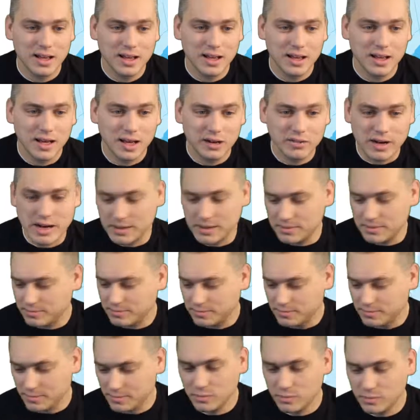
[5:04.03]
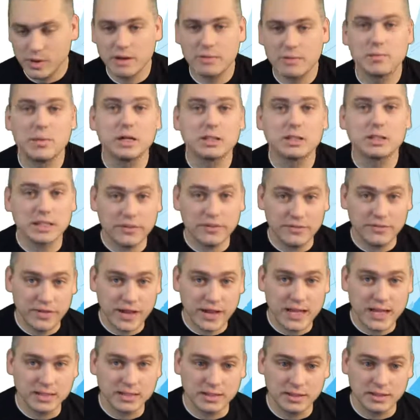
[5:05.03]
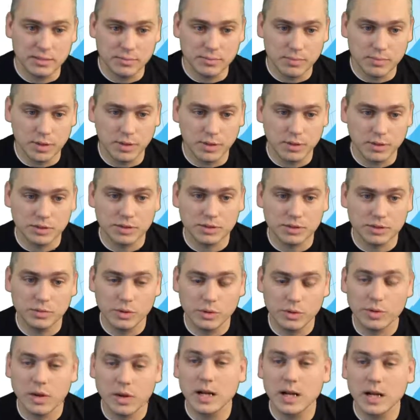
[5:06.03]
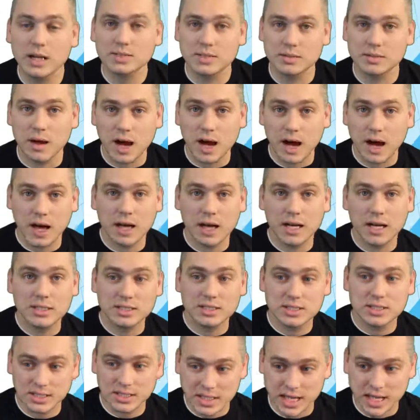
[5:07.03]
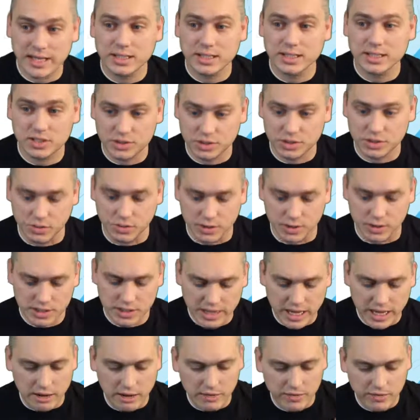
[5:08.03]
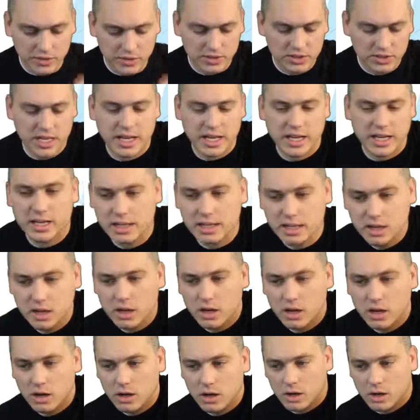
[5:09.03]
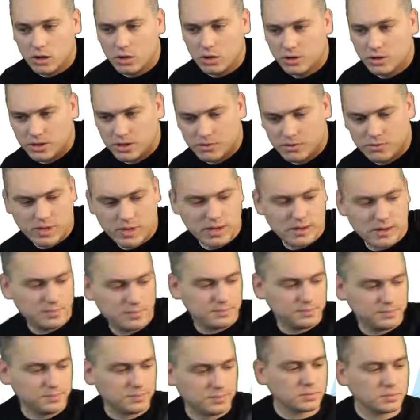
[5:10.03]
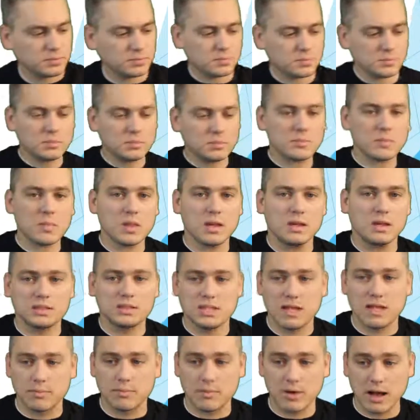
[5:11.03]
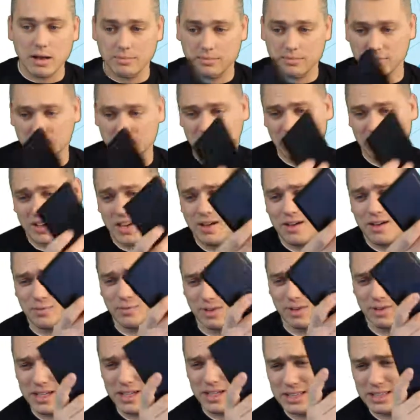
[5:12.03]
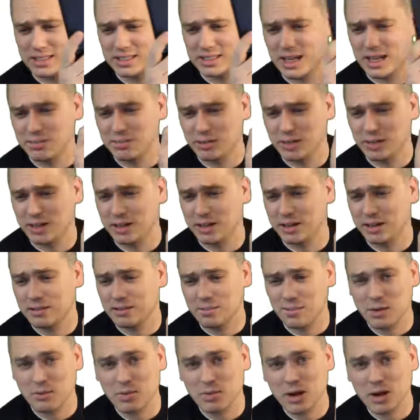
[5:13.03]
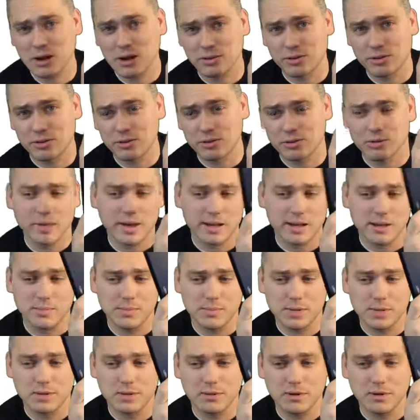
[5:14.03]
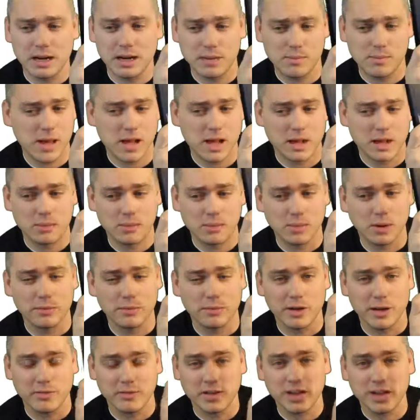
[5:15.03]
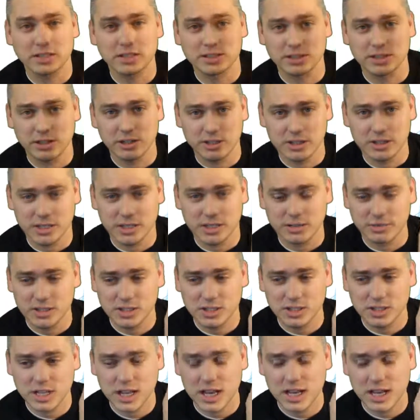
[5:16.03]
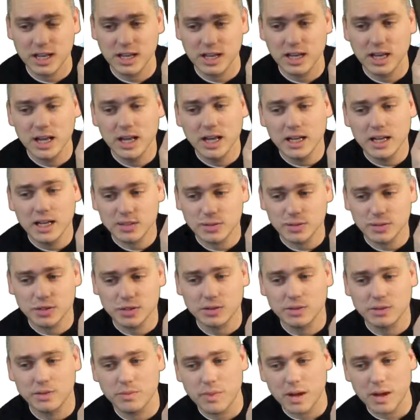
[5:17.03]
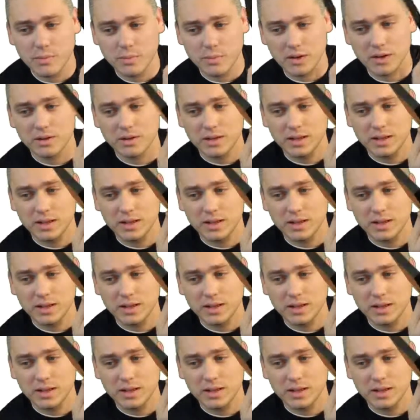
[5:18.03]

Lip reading: All right, We had a multifaceted approach. We want some on-site storage. Now, if you say, oh, you know what? It's not a problem because I have one of these and I plug it into my router or my computer and I back up all my files here at the end of each day. I just want you to remember,